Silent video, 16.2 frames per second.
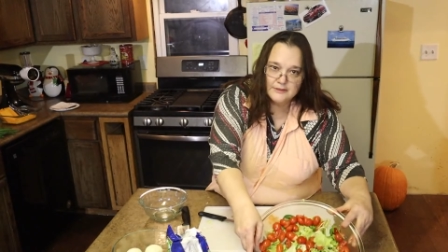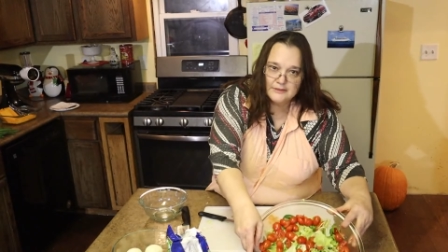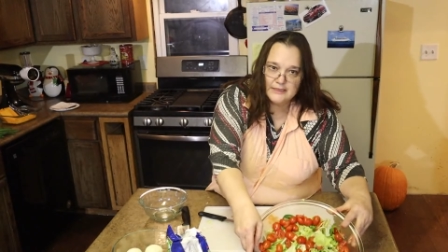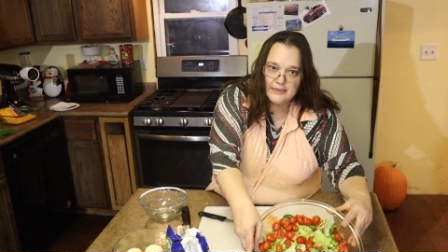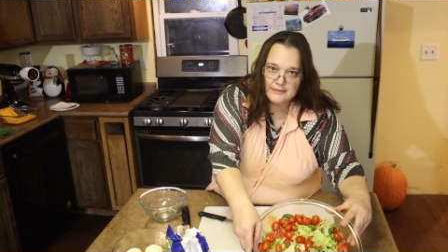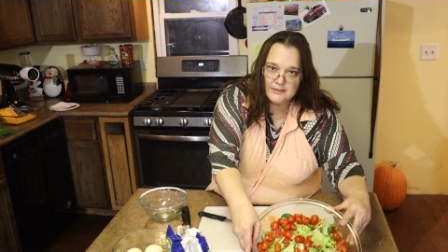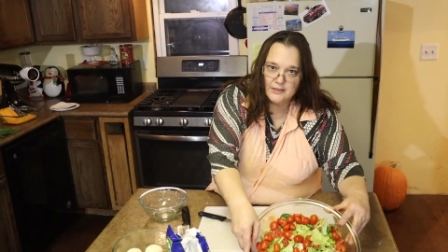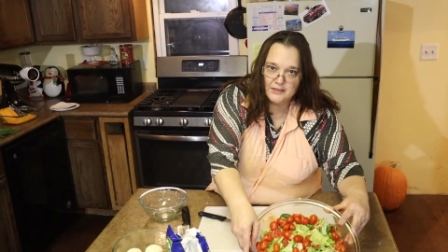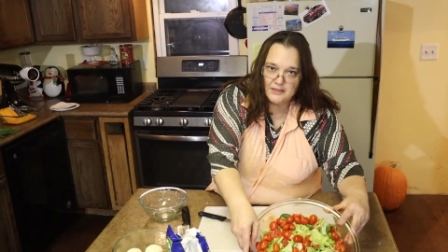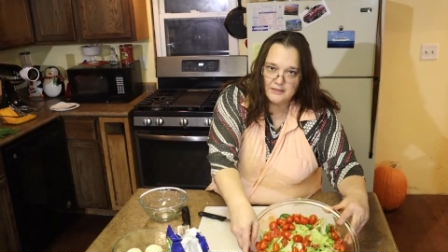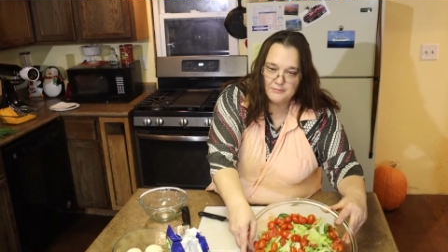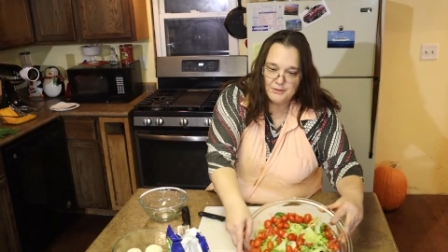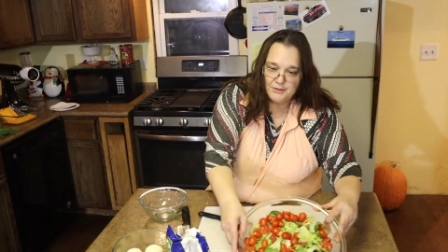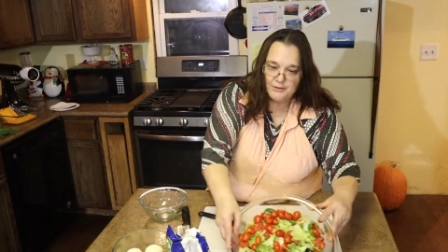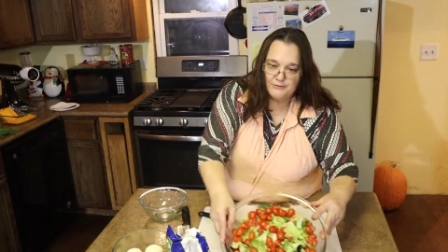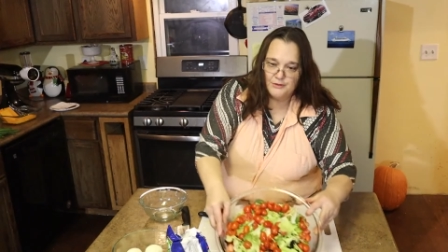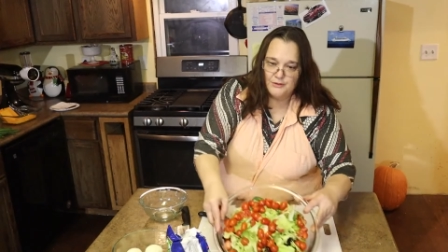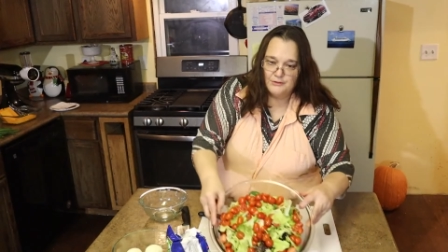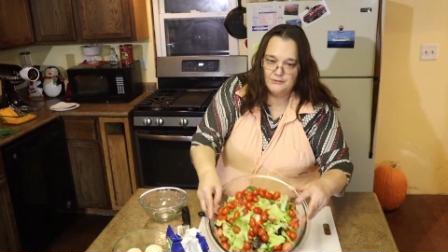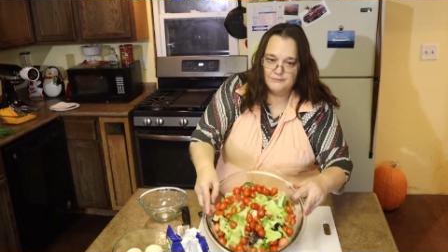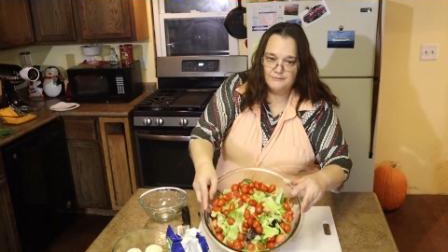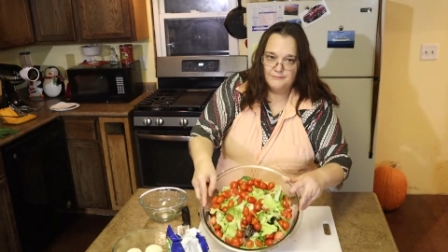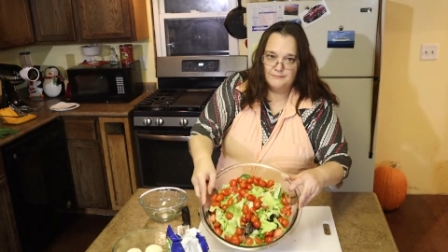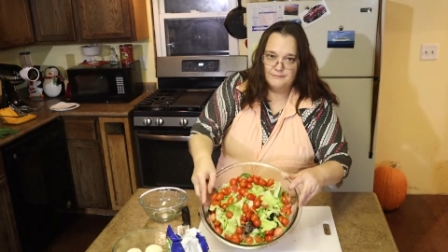That's looking beautiful.
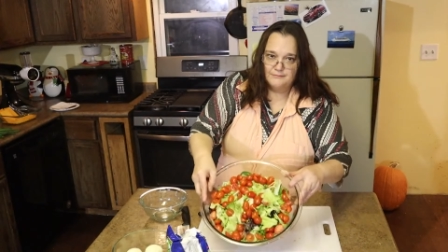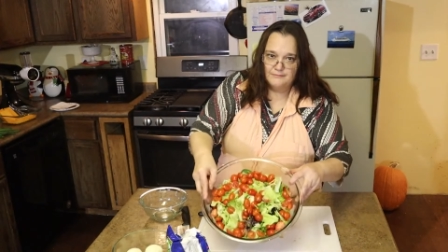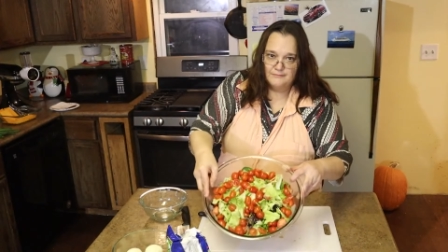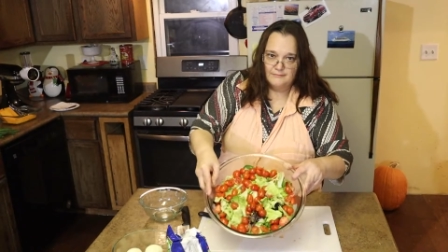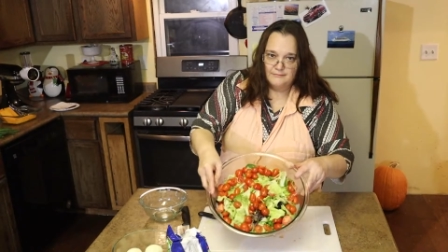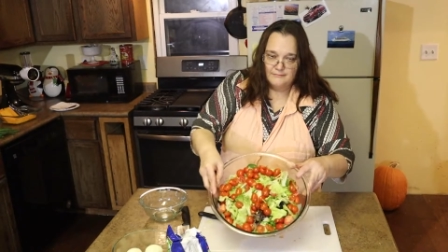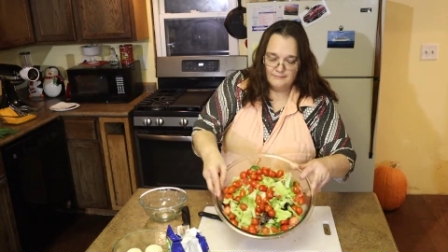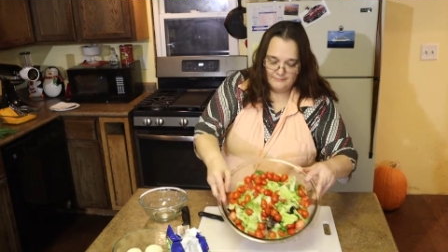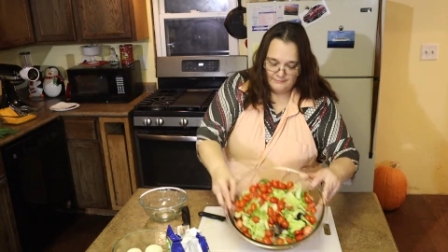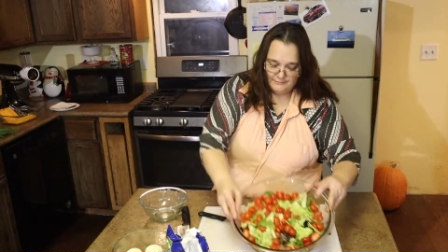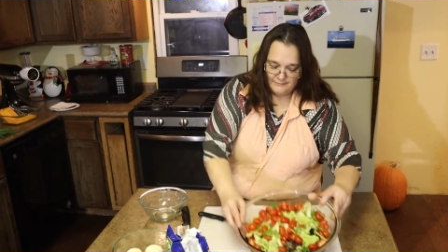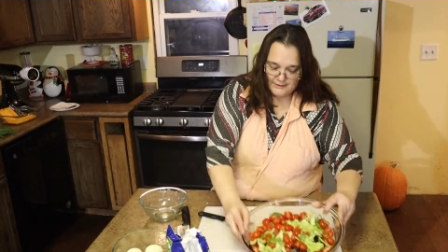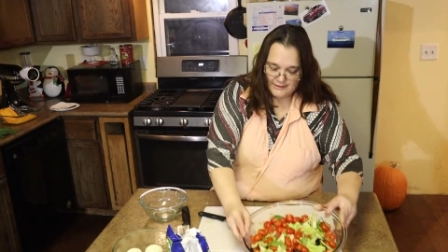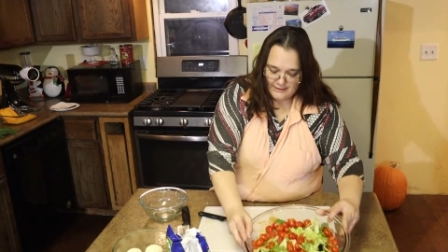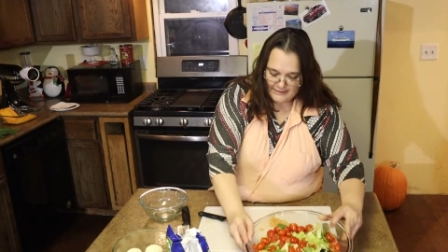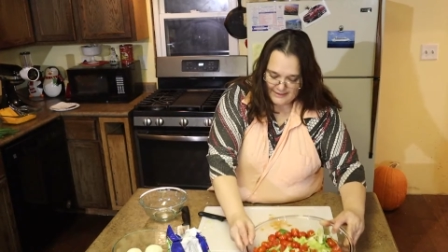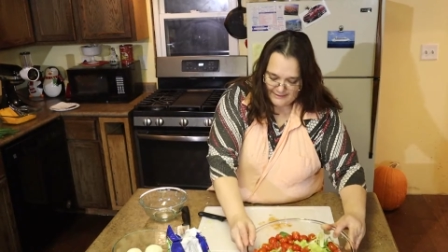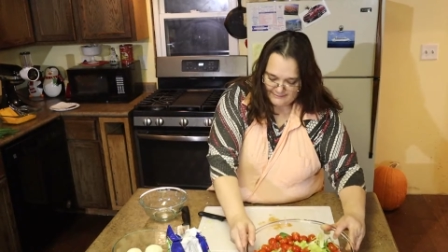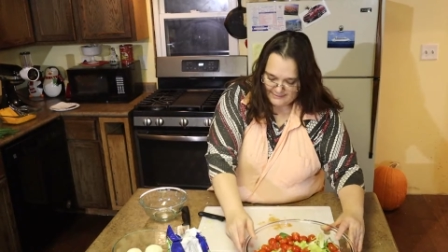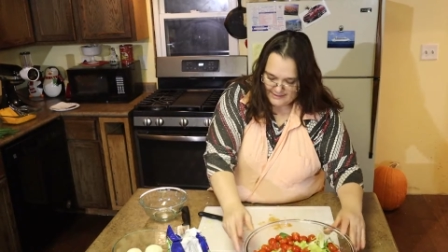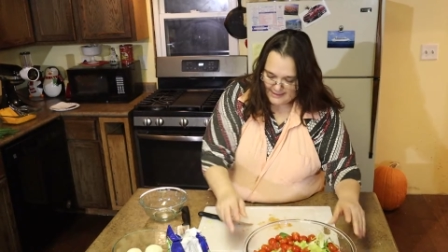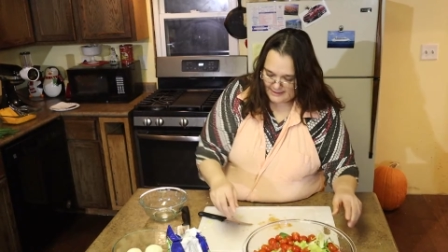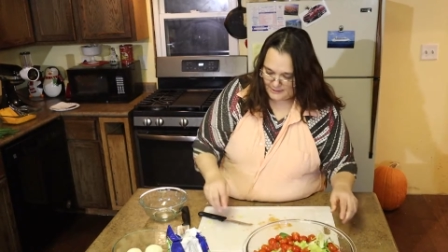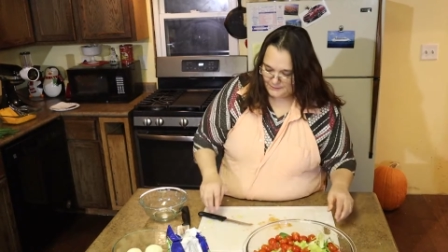All right,
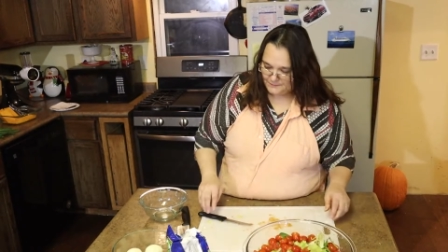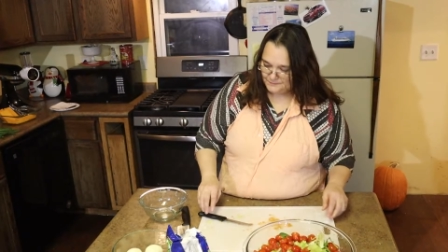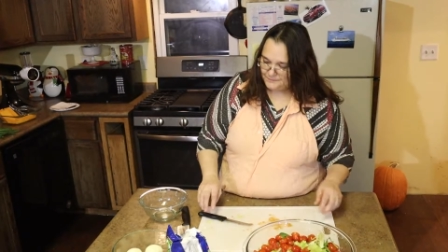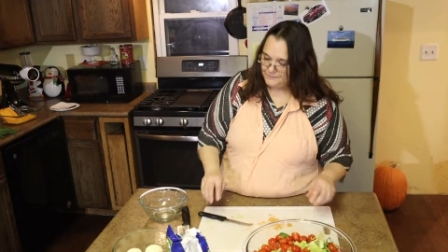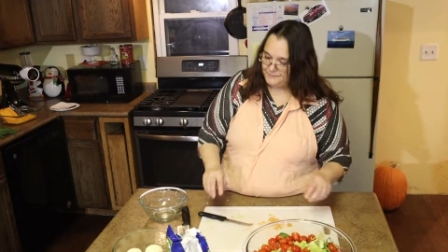now